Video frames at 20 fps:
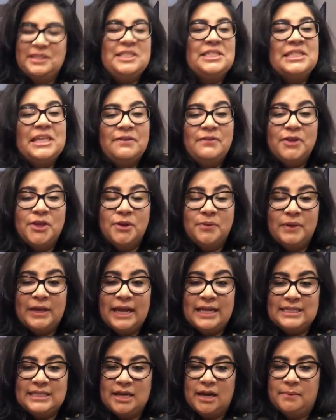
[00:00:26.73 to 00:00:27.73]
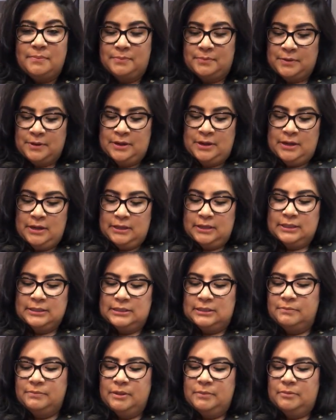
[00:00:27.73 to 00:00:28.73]
but just giving you a heads up because
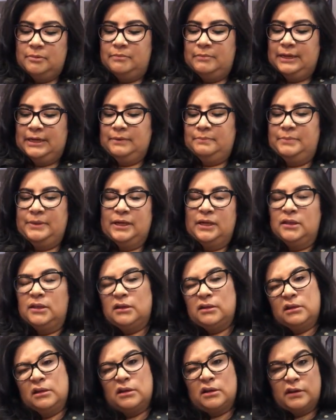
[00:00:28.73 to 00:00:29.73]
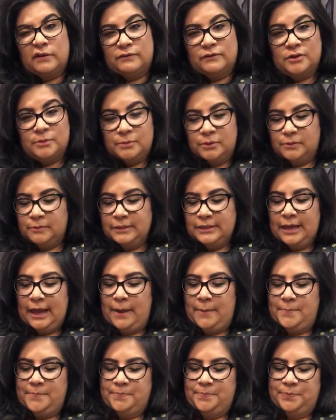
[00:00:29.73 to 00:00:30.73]
some people might be a little uncomfortable with
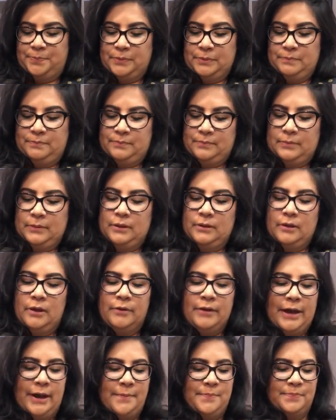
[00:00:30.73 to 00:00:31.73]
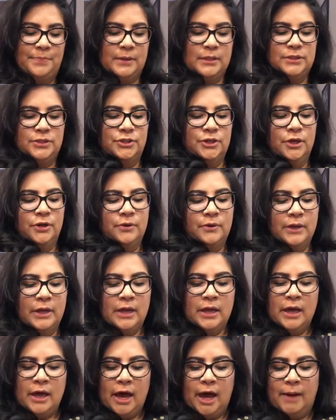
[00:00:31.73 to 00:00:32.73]
that. Okay, so
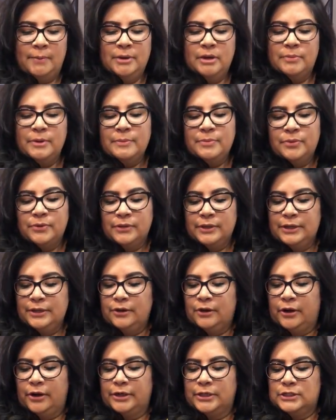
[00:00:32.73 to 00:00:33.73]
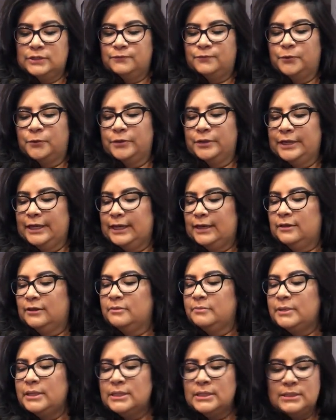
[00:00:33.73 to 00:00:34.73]
I'm going to be pulling cards for the
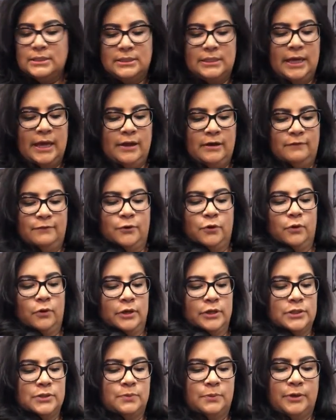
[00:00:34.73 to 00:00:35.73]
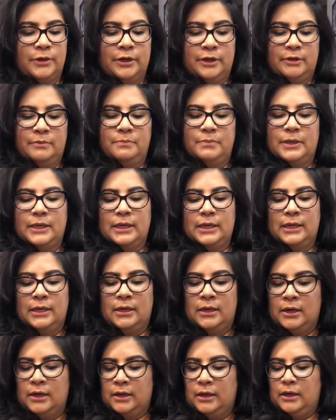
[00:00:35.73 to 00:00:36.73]
elements, and of course we're going to
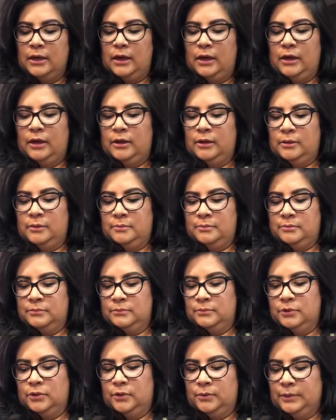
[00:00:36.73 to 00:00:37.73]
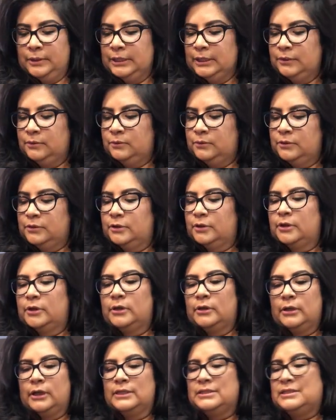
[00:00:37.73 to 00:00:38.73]
be um, going in
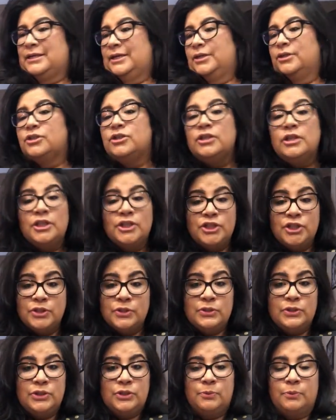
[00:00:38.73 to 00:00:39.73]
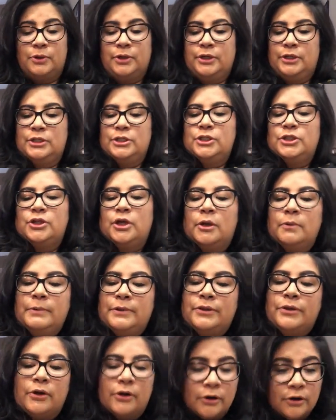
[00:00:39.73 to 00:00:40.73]
order as I usually do. So we're going to start
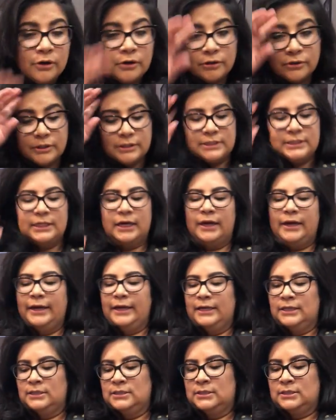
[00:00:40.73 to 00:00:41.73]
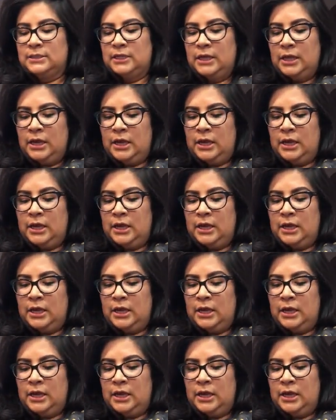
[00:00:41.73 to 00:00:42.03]
with our earth signs.